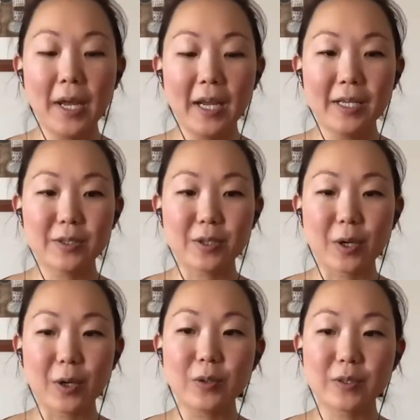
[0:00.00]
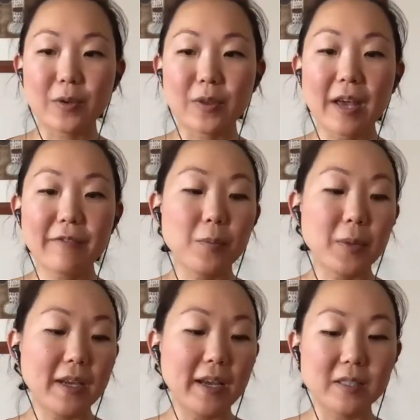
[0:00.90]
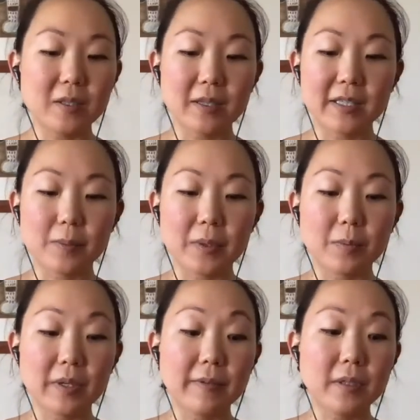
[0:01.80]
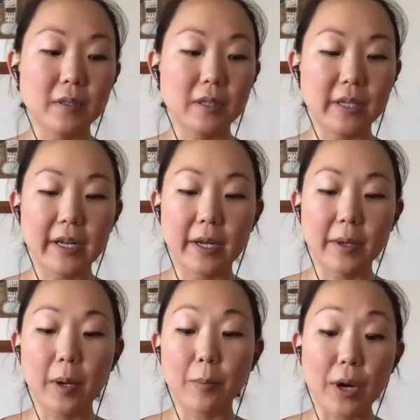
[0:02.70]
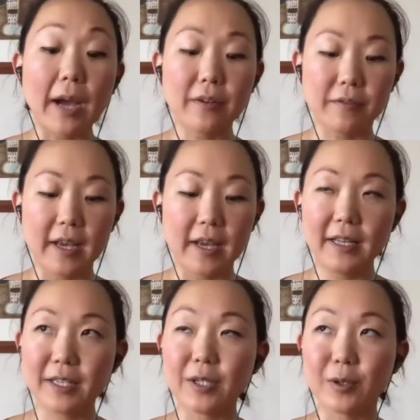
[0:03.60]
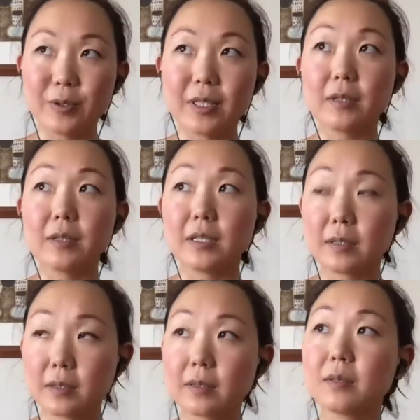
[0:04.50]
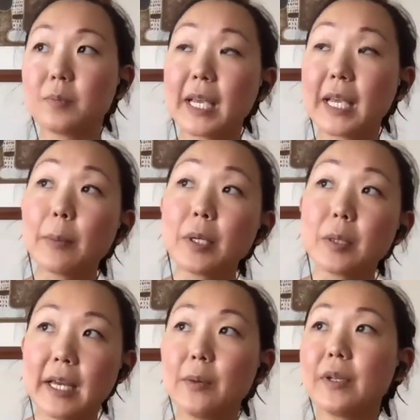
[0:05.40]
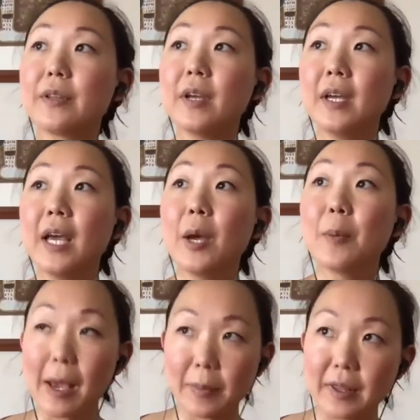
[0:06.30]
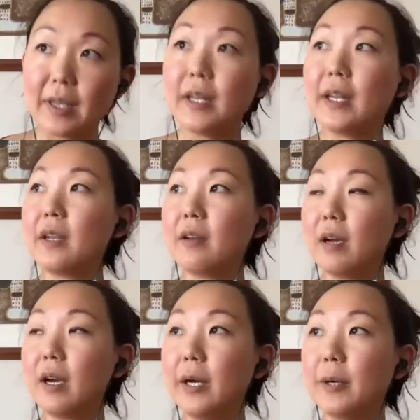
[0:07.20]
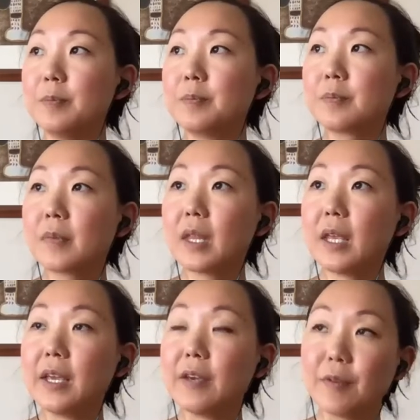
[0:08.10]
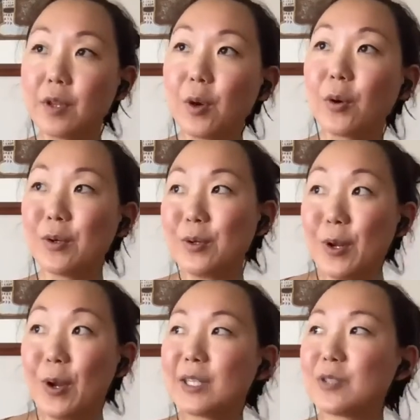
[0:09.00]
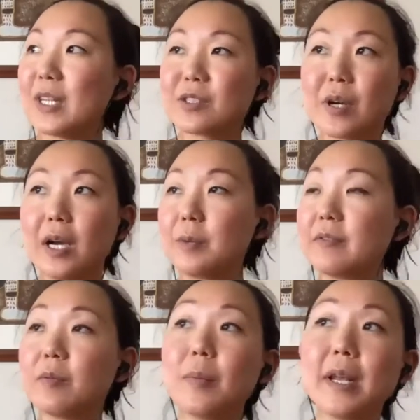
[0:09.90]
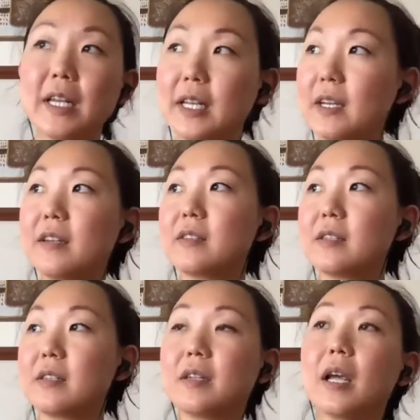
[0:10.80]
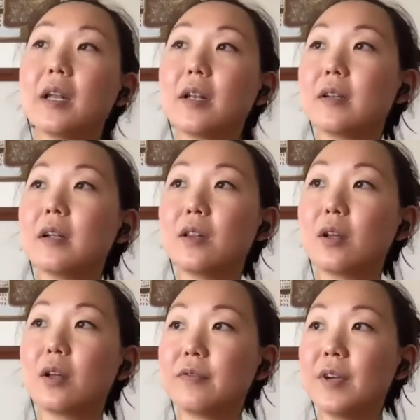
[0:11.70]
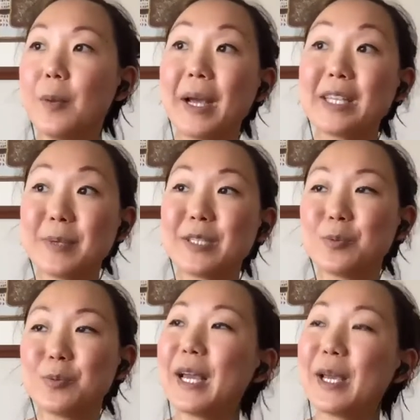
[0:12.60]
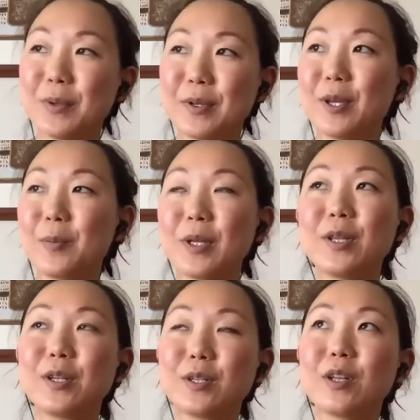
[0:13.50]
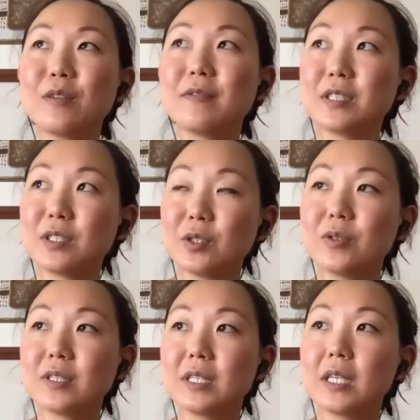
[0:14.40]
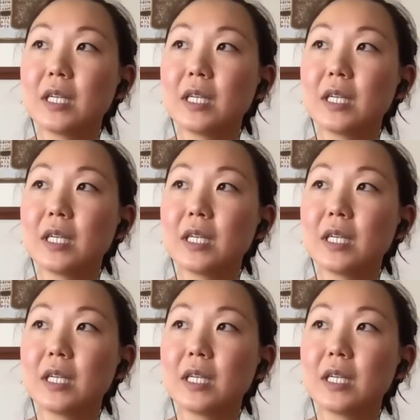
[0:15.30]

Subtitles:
so that for me has been pivotal, and I'm proud of that. Certain instances, being able to play with Pat Metheny, even though I transcribed him for many years, and a lot of bass players who played with him, and learned a lot of his tunes, and